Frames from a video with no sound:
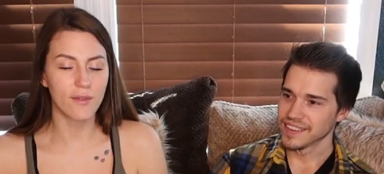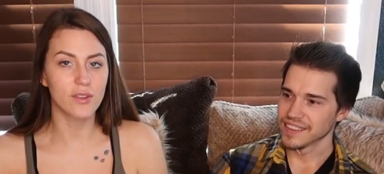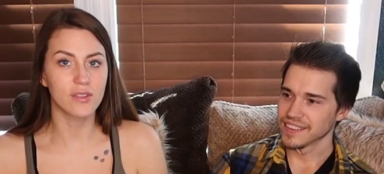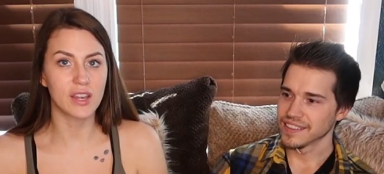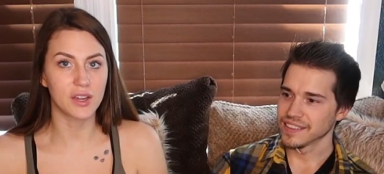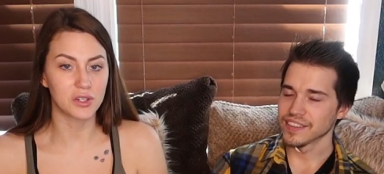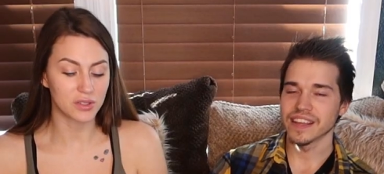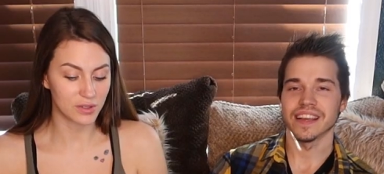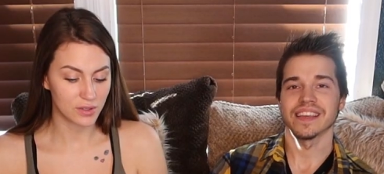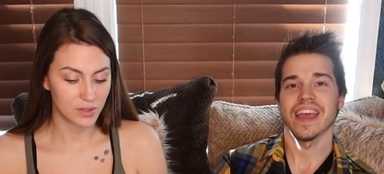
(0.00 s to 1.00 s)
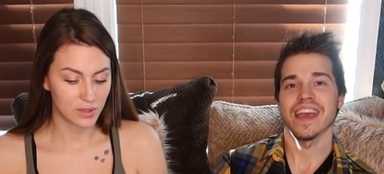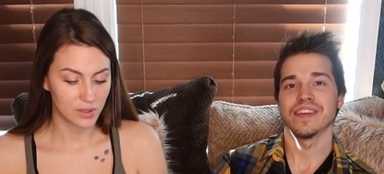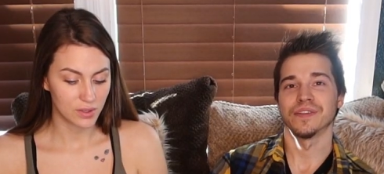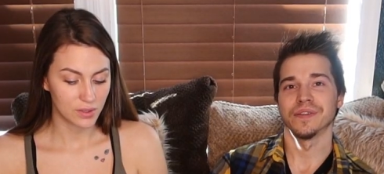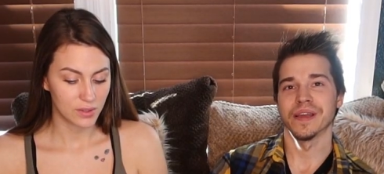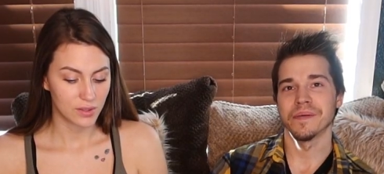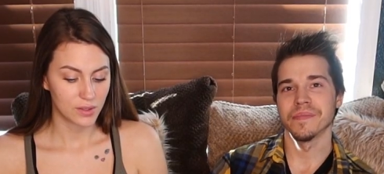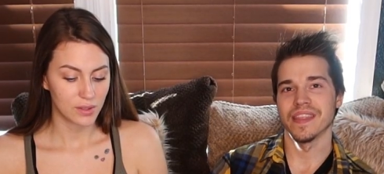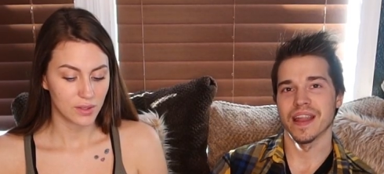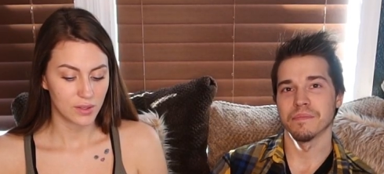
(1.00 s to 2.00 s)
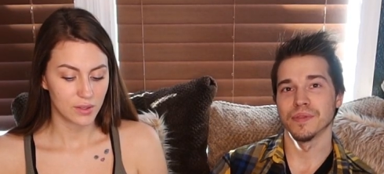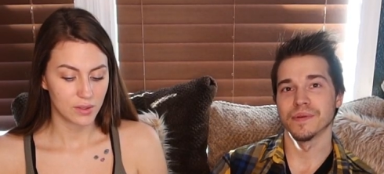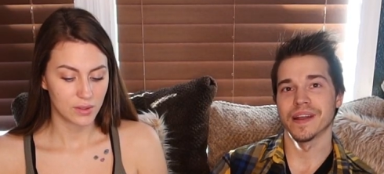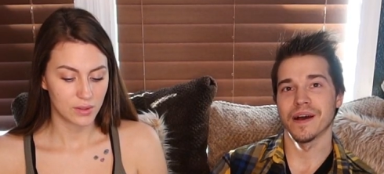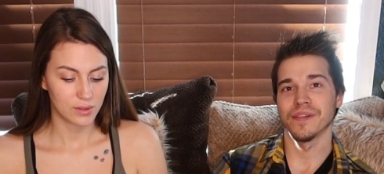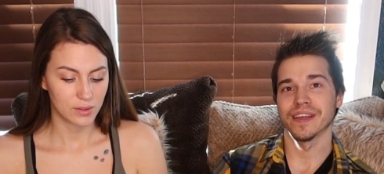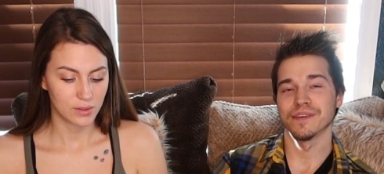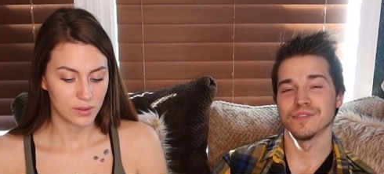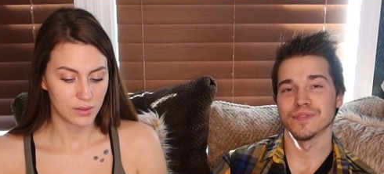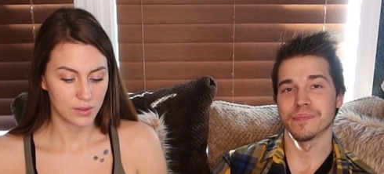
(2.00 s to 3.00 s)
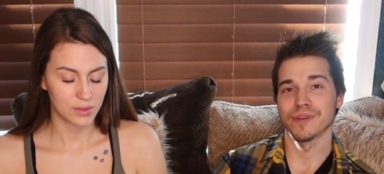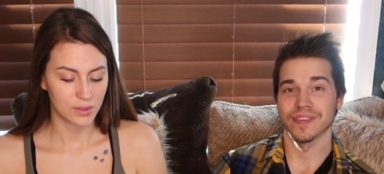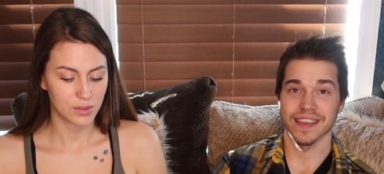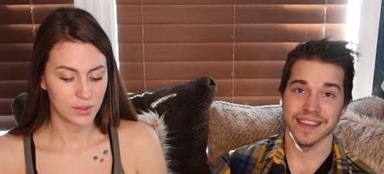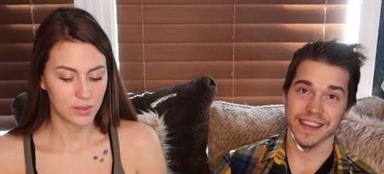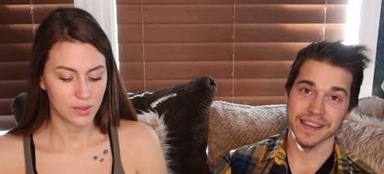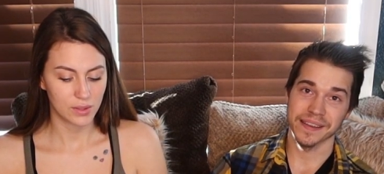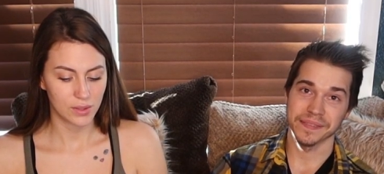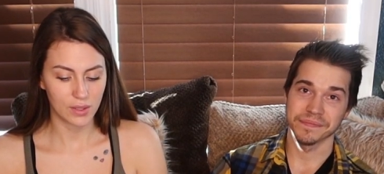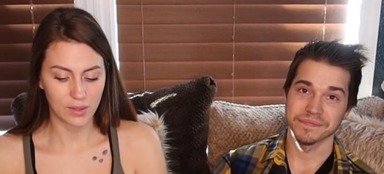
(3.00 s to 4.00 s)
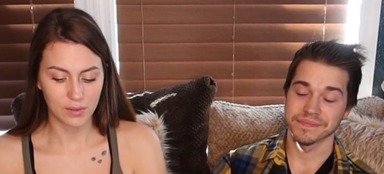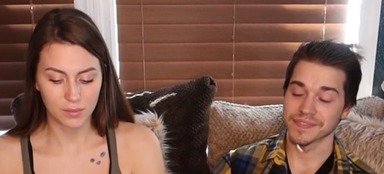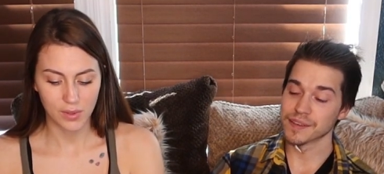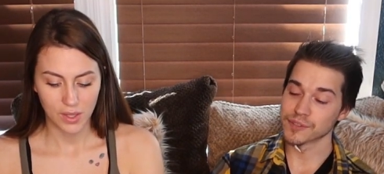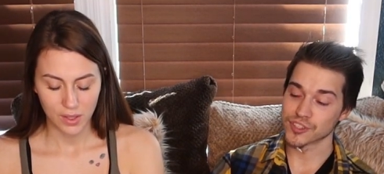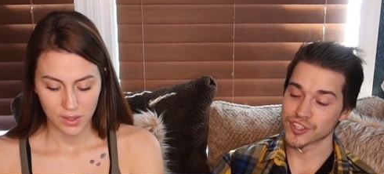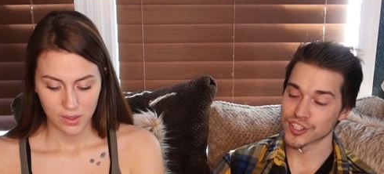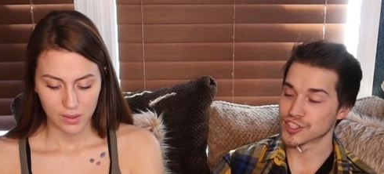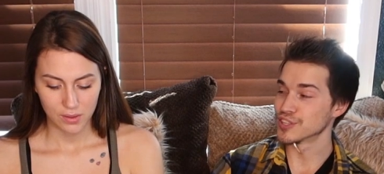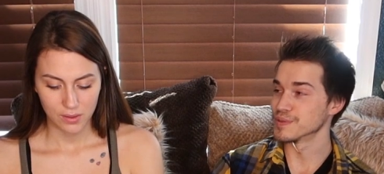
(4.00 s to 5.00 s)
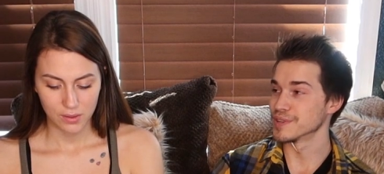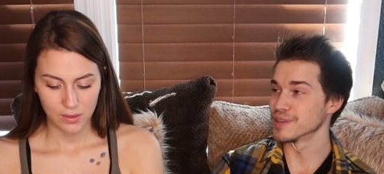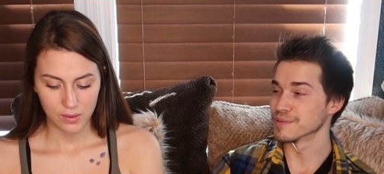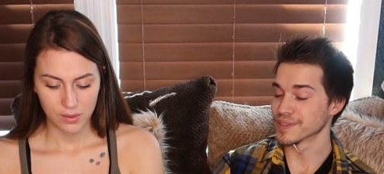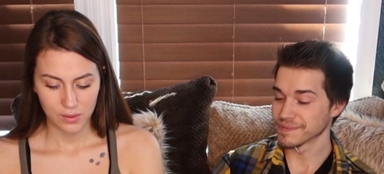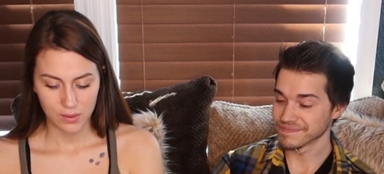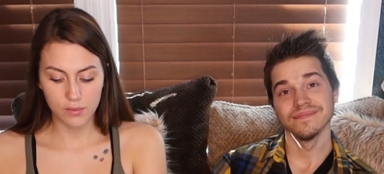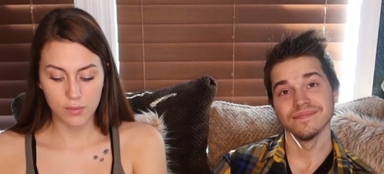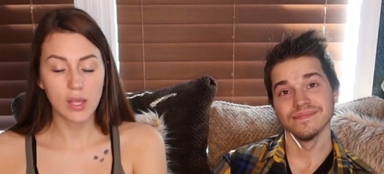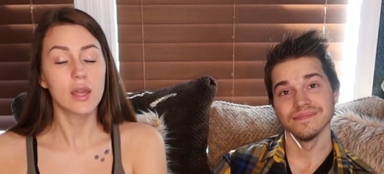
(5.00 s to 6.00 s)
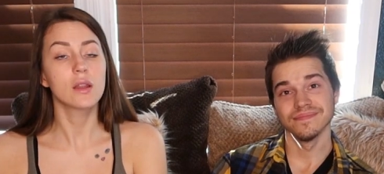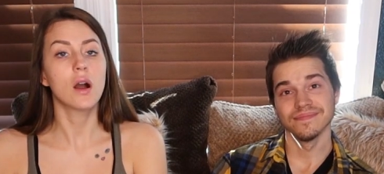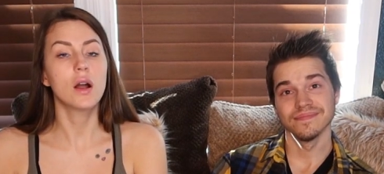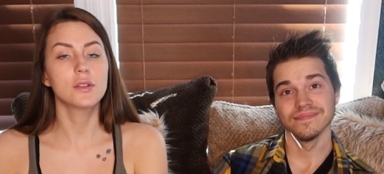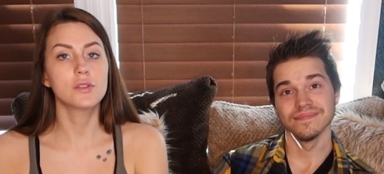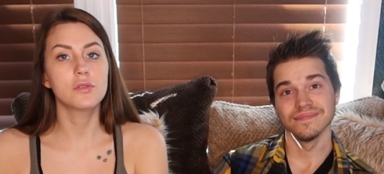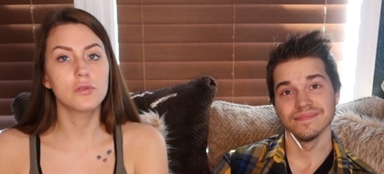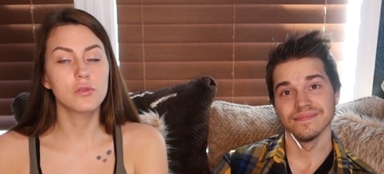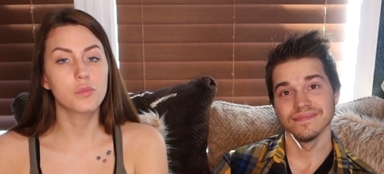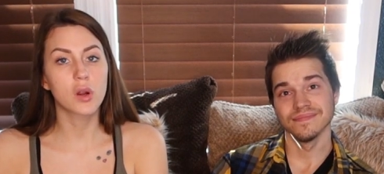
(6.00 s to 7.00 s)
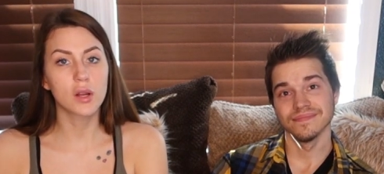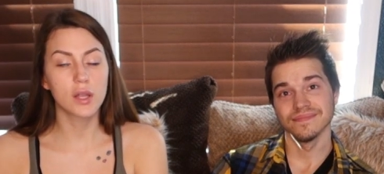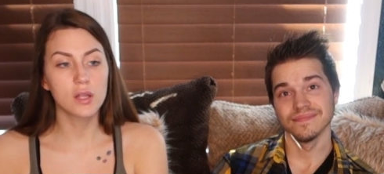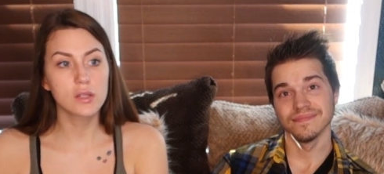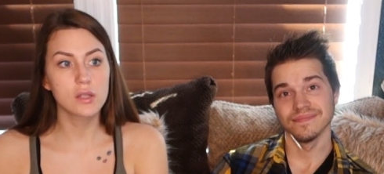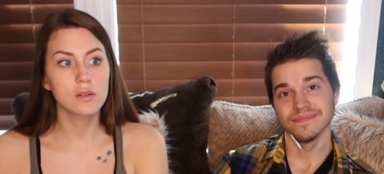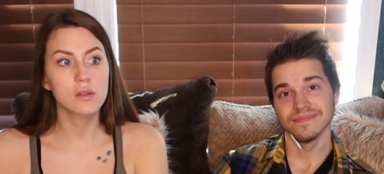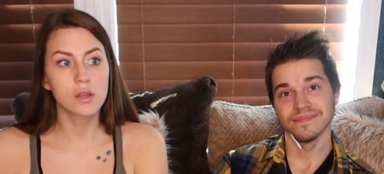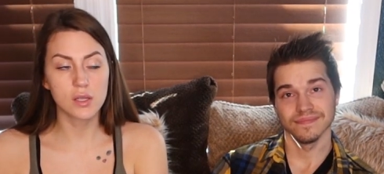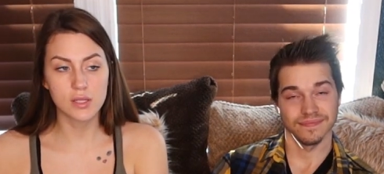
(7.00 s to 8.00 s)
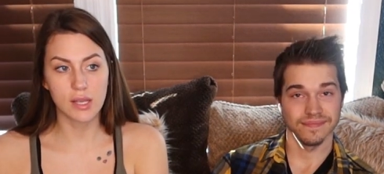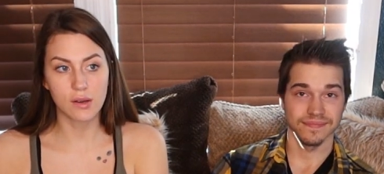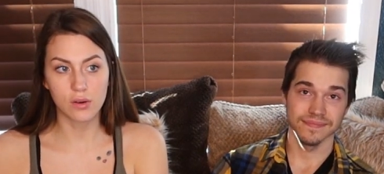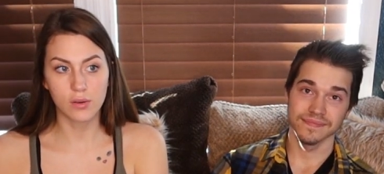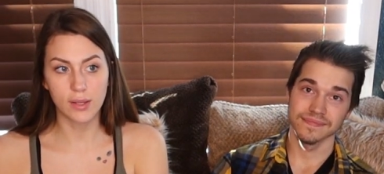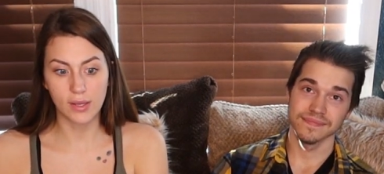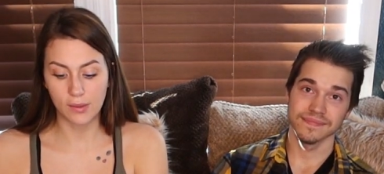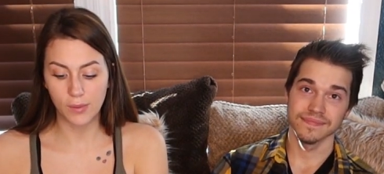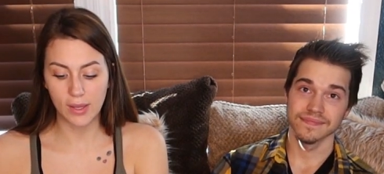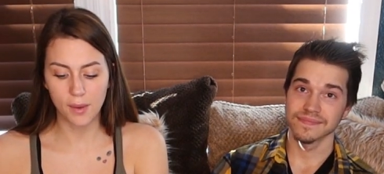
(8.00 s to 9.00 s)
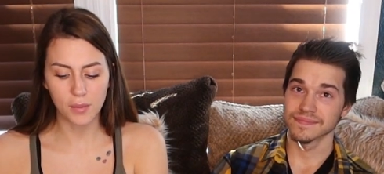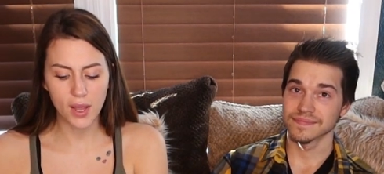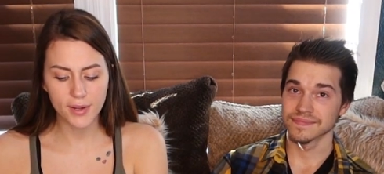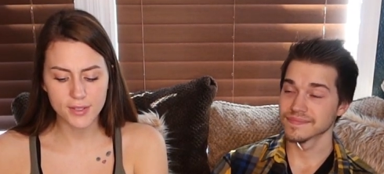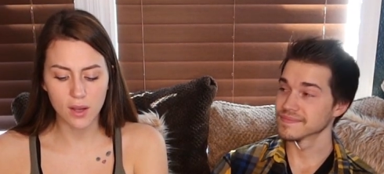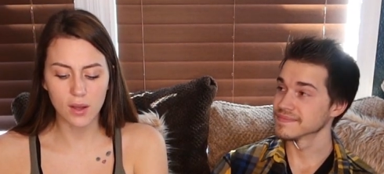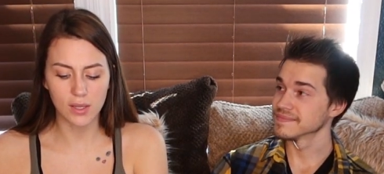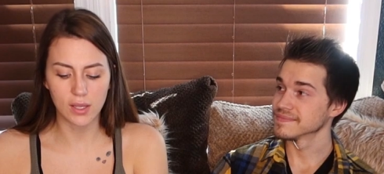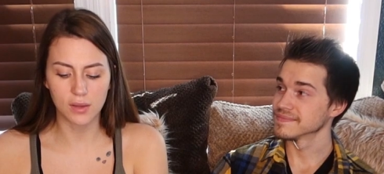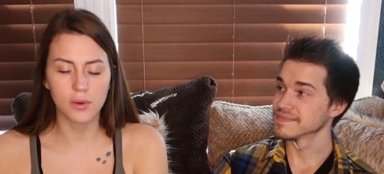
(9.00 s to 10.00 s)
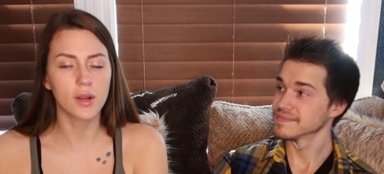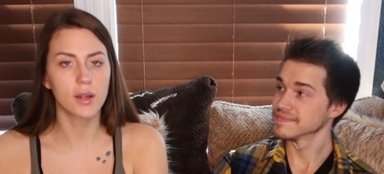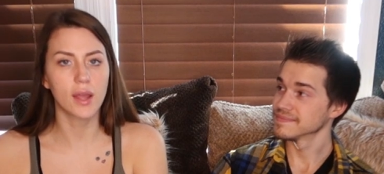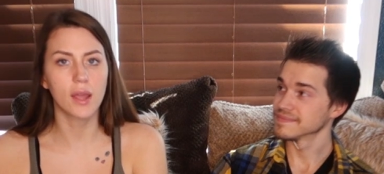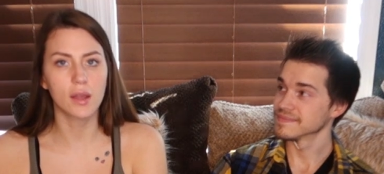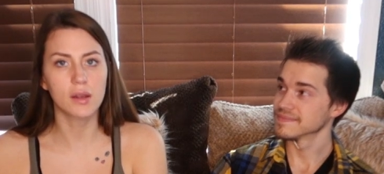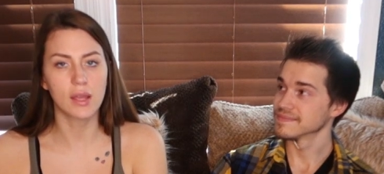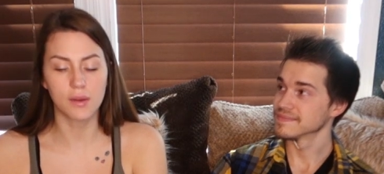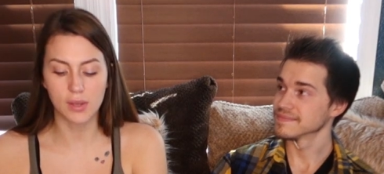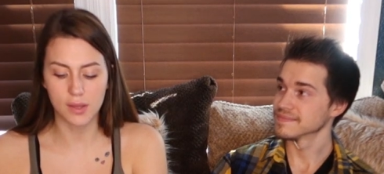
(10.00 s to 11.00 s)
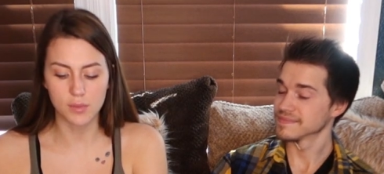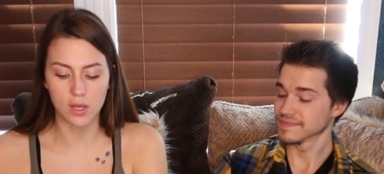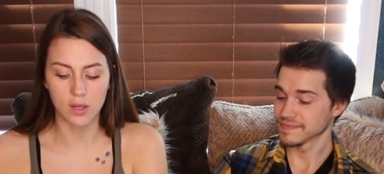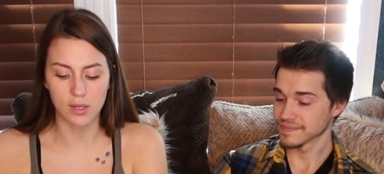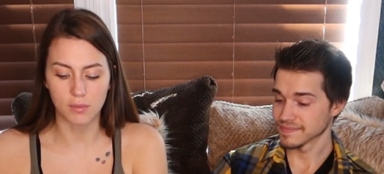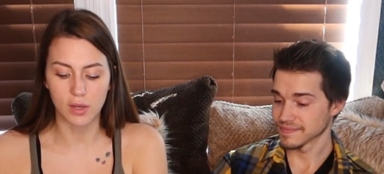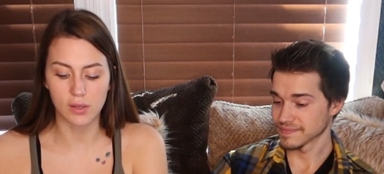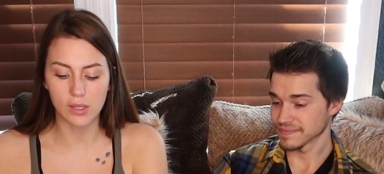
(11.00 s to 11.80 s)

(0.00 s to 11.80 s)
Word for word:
Speaker 1: have the video. Like a candle, yep, and then I blew it out like it was a birthday cake. Yep. It was just too cute.
Speaker 2: We had gone to Perkins and the casino and then we kept kind of talking and we were going to hang out again. We kept talking about